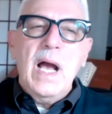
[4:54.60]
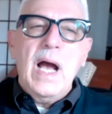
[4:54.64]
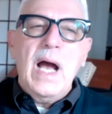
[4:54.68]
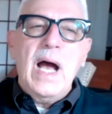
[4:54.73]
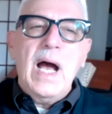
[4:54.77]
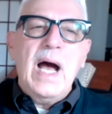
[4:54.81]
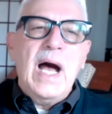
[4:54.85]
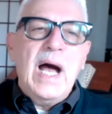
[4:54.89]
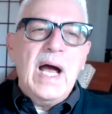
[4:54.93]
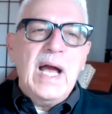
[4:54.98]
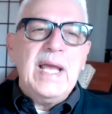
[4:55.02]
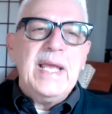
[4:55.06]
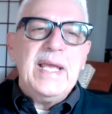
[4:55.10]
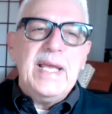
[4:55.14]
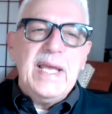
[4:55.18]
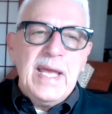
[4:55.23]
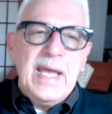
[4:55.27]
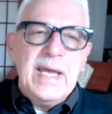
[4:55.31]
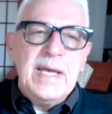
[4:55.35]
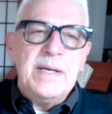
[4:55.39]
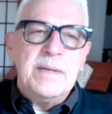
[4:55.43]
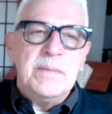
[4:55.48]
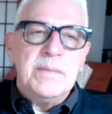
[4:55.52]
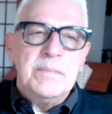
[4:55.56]
I
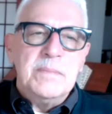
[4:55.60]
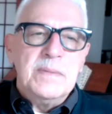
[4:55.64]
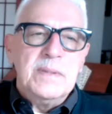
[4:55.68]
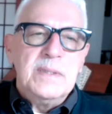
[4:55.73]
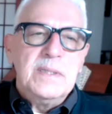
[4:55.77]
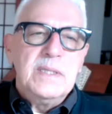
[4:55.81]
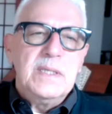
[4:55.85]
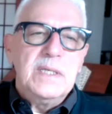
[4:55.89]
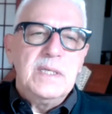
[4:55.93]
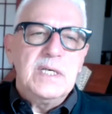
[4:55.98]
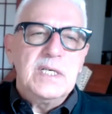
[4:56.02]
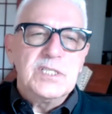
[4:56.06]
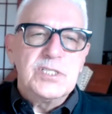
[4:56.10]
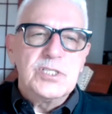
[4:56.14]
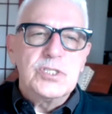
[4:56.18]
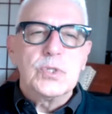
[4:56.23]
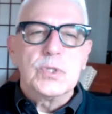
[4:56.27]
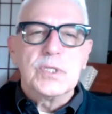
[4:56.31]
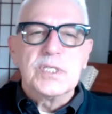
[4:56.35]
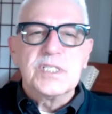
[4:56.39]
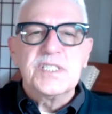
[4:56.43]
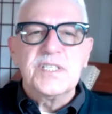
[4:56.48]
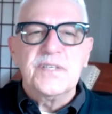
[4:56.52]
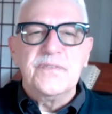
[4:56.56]
am a
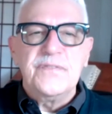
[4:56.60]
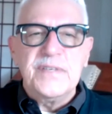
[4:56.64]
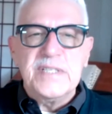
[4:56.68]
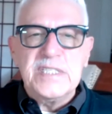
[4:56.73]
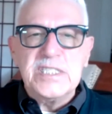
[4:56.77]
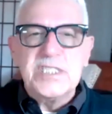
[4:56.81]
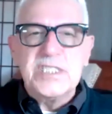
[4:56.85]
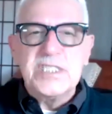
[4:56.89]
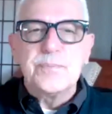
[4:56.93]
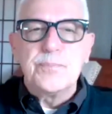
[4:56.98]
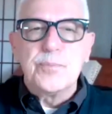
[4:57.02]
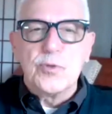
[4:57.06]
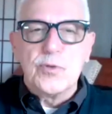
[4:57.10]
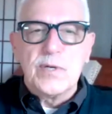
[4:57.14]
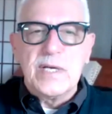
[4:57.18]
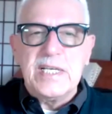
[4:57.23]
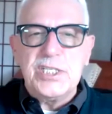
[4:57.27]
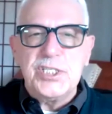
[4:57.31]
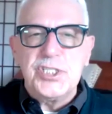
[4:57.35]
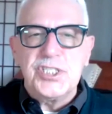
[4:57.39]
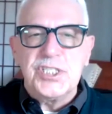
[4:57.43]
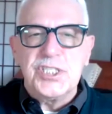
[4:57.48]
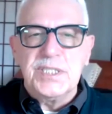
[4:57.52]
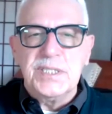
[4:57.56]
source of
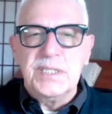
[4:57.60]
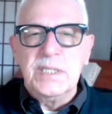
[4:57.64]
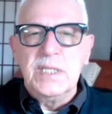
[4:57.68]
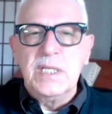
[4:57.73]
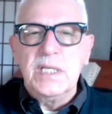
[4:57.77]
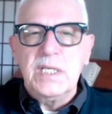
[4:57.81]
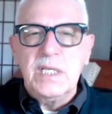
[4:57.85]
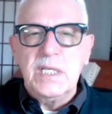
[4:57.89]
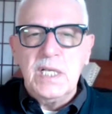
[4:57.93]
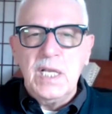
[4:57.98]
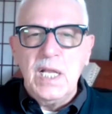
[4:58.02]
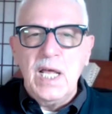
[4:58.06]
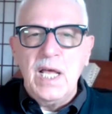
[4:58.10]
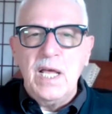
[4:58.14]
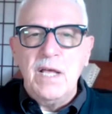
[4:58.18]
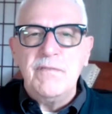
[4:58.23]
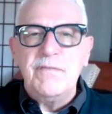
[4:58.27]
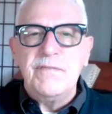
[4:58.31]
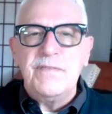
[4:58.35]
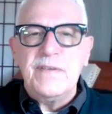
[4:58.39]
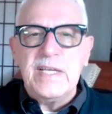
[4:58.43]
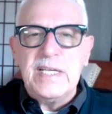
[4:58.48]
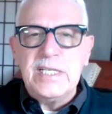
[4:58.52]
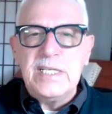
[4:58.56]
inspiration,
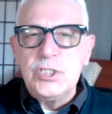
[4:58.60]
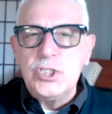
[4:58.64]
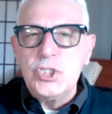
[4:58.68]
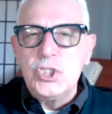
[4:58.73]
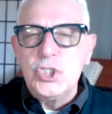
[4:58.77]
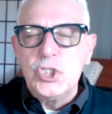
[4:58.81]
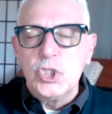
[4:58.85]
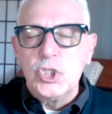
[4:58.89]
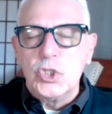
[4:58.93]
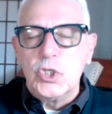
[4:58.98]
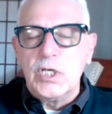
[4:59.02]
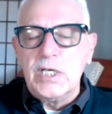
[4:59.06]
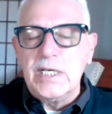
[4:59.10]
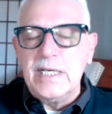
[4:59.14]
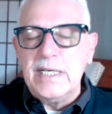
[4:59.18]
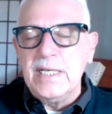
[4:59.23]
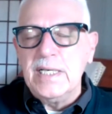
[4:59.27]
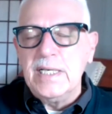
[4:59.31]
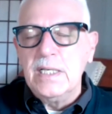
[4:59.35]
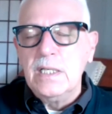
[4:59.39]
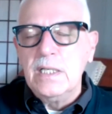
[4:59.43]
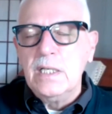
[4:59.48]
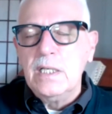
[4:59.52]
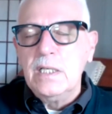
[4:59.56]
love, and joy
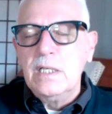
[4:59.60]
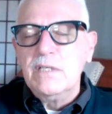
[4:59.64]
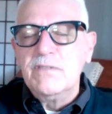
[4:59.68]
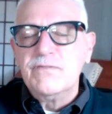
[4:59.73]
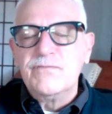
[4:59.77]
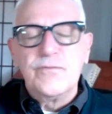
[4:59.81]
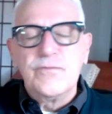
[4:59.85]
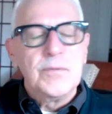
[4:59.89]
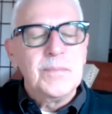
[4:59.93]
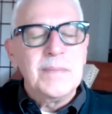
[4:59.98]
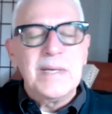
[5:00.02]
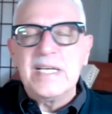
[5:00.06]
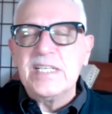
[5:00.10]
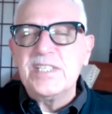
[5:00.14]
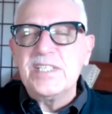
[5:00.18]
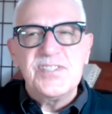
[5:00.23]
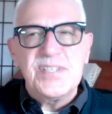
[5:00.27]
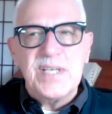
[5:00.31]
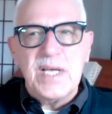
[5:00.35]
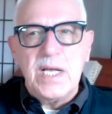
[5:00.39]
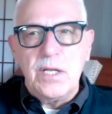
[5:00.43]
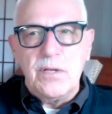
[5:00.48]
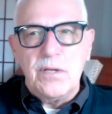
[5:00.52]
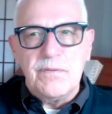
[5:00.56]
for
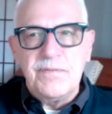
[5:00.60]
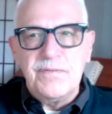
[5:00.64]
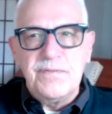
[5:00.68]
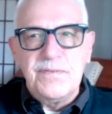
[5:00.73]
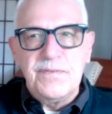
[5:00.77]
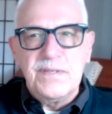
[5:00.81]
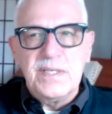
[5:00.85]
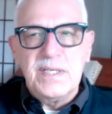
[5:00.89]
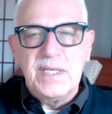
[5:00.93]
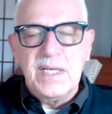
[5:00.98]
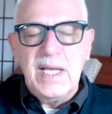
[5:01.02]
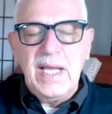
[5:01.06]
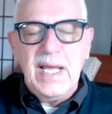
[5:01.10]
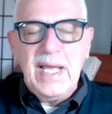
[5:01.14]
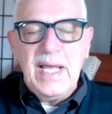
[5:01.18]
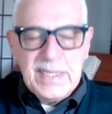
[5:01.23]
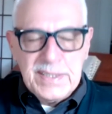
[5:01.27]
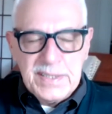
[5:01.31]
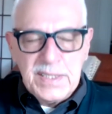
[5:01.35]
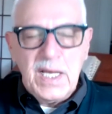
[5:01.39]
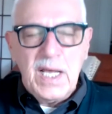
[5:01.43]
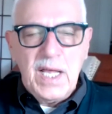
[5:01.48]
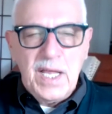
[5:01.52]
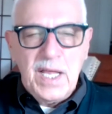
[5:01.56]
myself
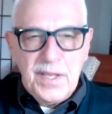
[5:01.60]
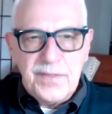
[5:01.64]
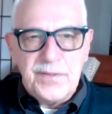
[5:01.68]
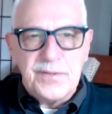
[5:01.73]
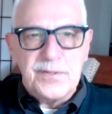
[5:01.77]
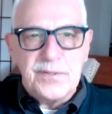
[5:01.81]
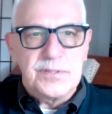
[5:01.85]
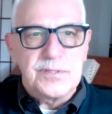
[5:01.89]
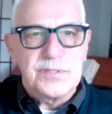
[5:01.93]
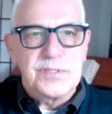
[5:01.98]
and others.